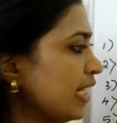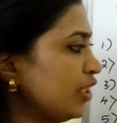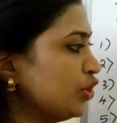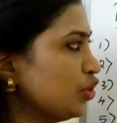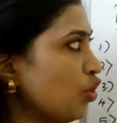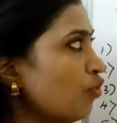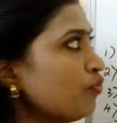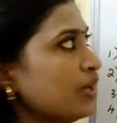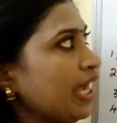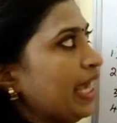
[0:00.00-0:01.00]
ratio
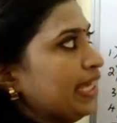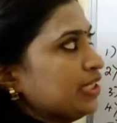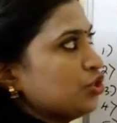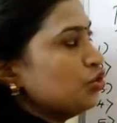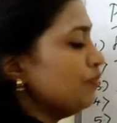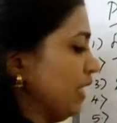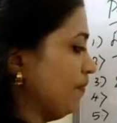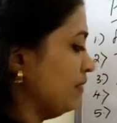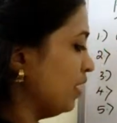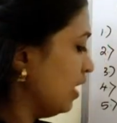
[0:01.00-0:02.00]
of A is to B.
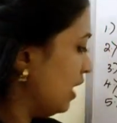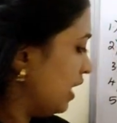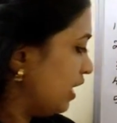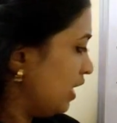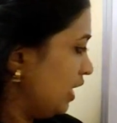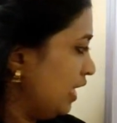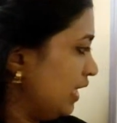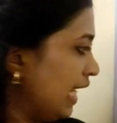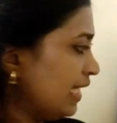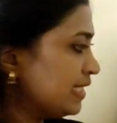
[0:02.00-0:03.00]

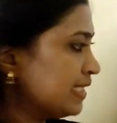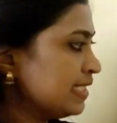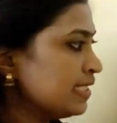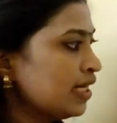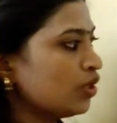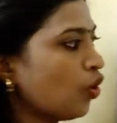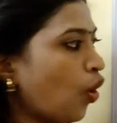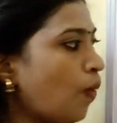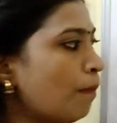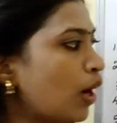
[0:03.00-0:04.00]
Next is
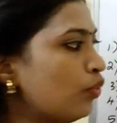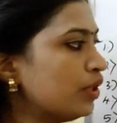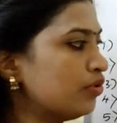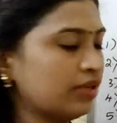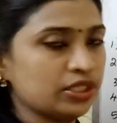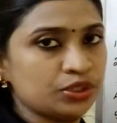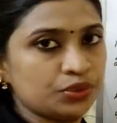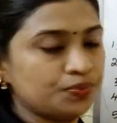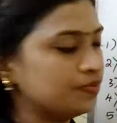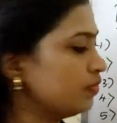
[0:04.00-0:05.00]
compounded
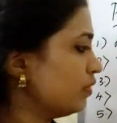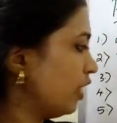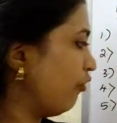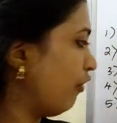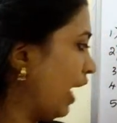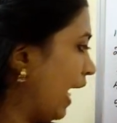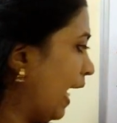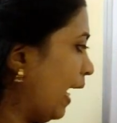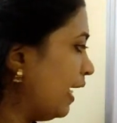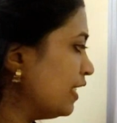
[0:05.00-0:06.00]
ratio. If
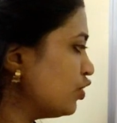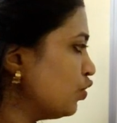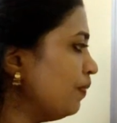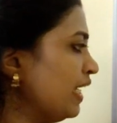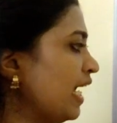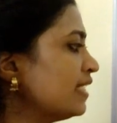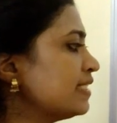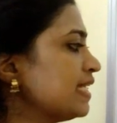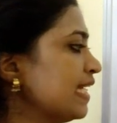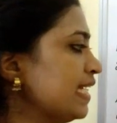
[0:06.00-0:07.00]
A is to B and
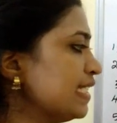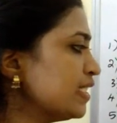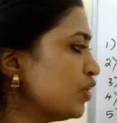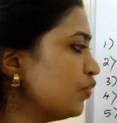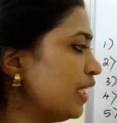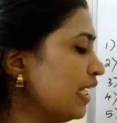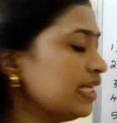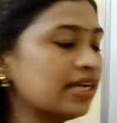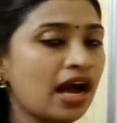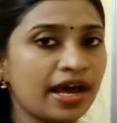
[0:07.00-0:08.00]
C is to
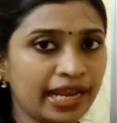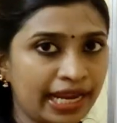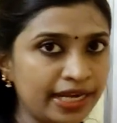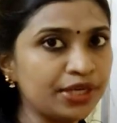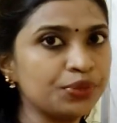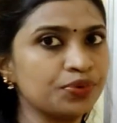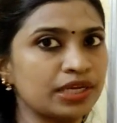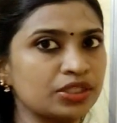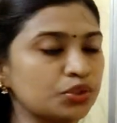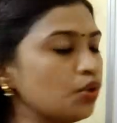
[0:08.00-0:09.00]
D are any two
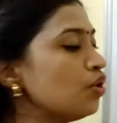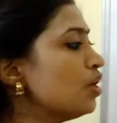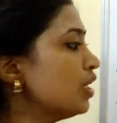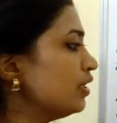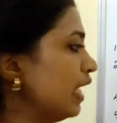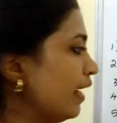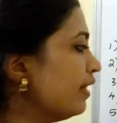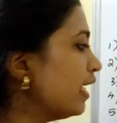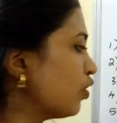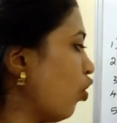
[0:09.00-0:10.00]
ratio,
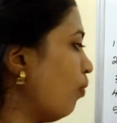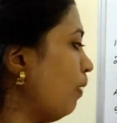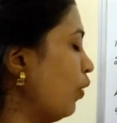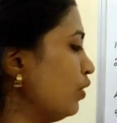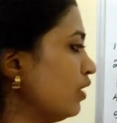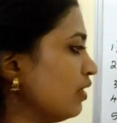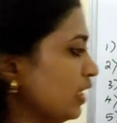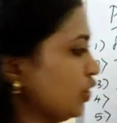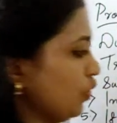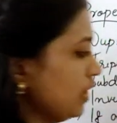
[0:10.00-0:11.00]
then the compounded
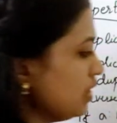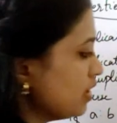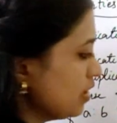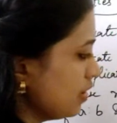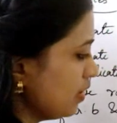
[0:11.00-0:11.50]
ratio is